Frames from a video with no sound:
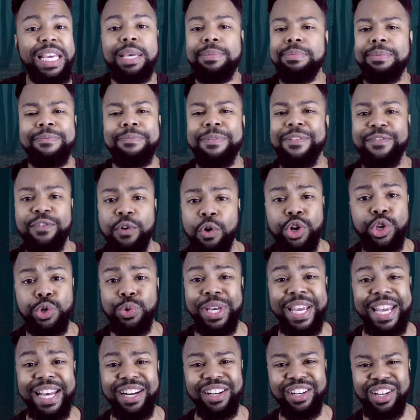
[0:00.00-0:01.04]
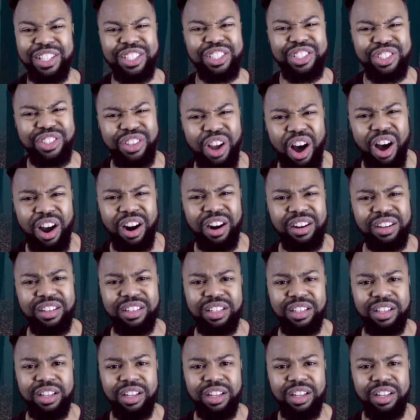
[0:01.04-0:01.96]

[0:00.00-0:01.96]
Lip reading: even before you get a good start?